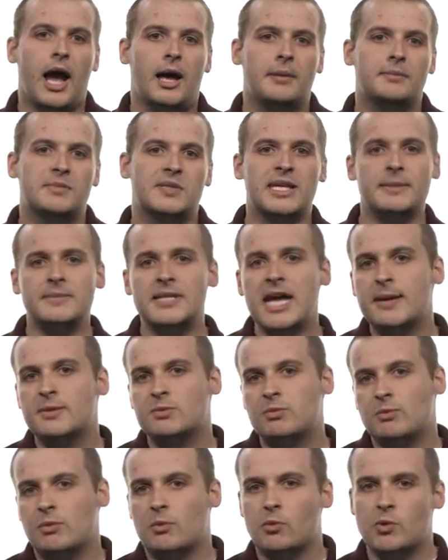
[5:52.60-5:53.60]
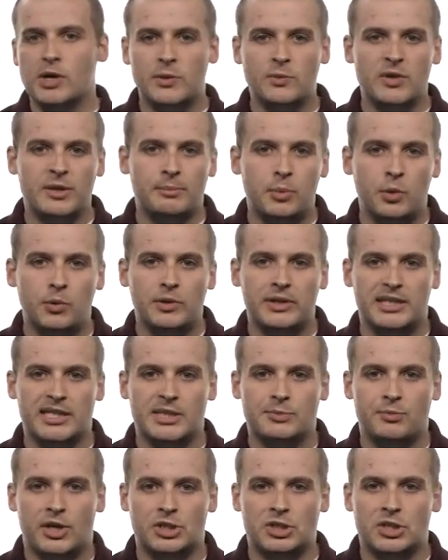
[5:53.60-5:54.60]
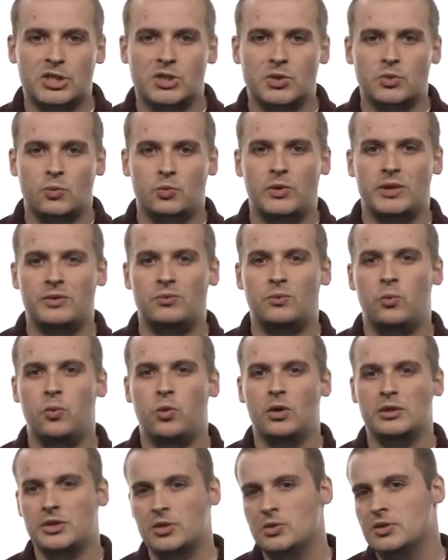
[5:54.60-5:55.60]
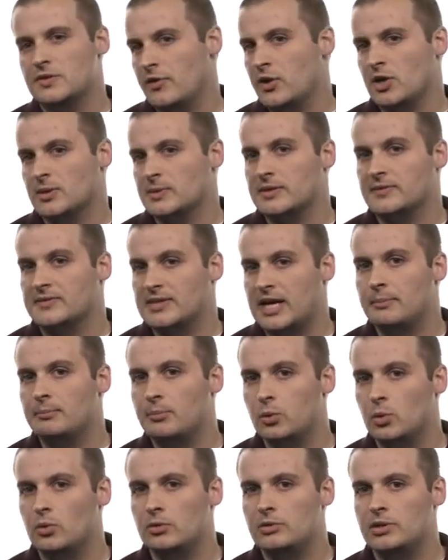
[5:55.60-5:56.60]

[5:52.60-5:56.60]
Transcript: Sometimes when we're working with Boolean expressions, we will use variables of type bool.